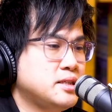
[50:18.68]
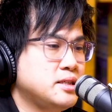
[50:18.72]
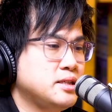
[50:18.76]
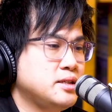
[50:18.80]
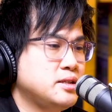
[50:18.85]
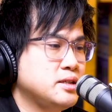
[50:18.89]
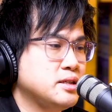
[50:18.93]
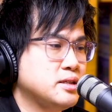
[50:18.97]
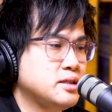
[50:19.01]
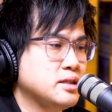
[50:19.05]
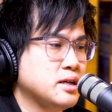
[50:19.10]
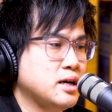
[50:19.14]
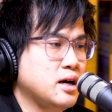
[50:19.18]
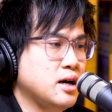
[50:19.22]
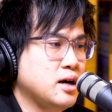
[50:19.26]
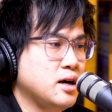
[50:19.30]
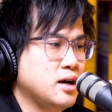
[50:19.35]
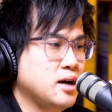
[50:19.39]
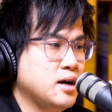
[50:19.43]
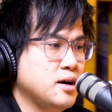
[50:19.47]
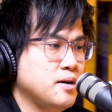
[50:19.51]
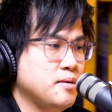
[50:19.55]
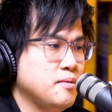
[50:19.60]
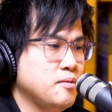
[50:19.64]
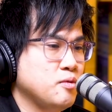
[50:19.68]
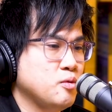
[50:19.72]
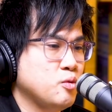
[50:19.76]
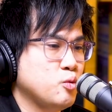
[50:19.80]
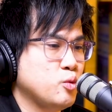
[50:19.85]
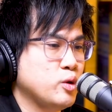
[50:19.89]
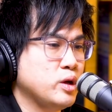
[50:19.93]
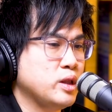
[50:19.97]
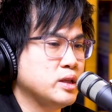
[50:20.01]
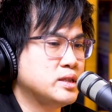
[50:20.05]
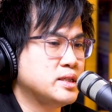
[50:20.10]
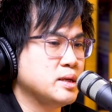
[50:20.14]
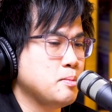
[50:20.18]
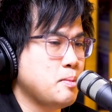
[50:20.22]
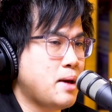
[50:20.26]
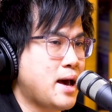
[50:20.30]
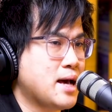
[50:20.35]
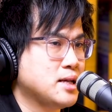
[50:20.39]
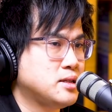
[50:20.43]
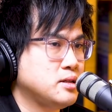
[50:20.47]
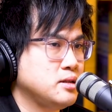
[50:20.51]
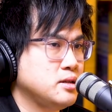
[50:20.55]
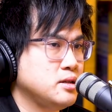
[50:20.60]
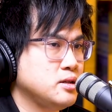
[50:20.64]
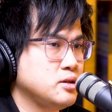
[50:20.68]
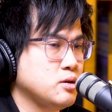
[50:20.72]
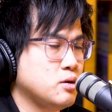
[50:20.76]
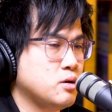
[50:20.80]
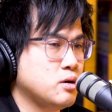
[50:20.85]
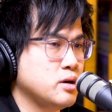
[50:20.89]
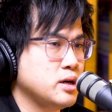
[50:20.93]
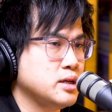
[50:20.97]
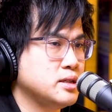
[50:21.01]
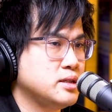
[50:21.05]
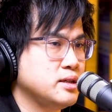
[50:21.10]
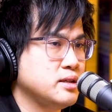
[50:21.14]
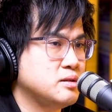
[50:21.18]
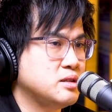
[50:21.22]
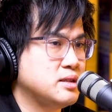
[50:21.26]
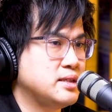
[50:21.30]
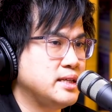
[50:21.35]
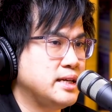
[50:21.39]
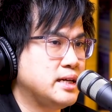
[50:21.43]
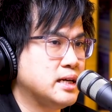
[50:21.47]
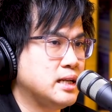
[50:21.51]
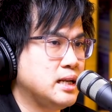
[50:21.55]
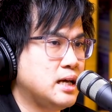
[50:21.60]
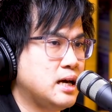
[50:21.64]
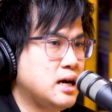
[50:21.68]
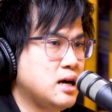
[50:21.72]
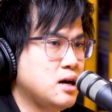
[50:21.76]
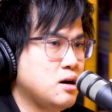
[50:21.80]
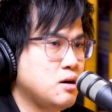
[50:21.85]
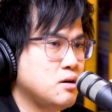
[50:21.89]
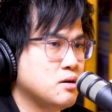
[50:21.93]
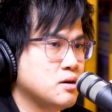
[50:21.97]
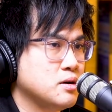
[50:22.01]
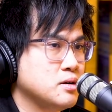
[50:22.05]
is is it Masses or is it Sneakerlah?